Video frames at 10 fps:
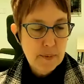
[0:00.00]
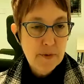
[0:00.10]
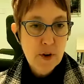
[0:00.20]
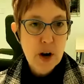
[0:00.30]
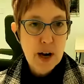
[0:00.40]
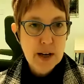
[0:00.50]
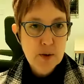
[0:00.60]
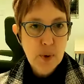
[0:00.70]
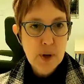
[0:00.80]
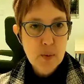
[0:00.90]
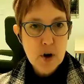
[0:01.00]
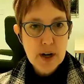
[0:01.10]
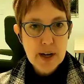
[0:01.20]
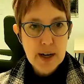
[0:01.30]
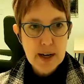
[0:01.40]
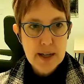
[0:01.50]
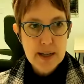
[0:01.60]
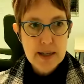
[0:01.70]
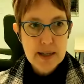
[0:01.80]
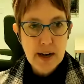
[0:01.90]
For us, we work
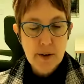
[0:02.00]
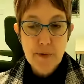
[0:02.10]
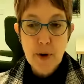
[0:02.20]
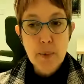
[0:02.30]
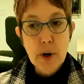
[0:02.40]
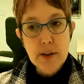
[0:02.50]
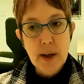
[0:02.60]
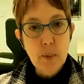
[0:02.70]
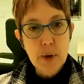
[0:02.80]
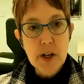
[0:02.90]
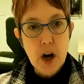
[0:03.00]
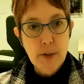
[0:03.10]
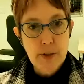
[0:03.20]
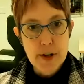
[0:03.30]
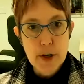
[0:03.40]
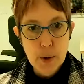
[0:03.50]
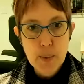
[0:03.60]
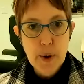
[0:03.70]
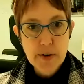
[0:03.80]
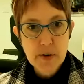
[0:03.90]
inside a framework that we call the new
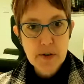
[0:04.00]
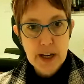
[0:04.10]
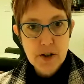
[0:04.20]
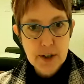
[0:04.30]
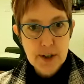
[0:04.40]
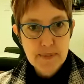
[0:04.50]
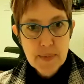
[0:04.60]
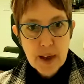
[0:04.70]
preservation.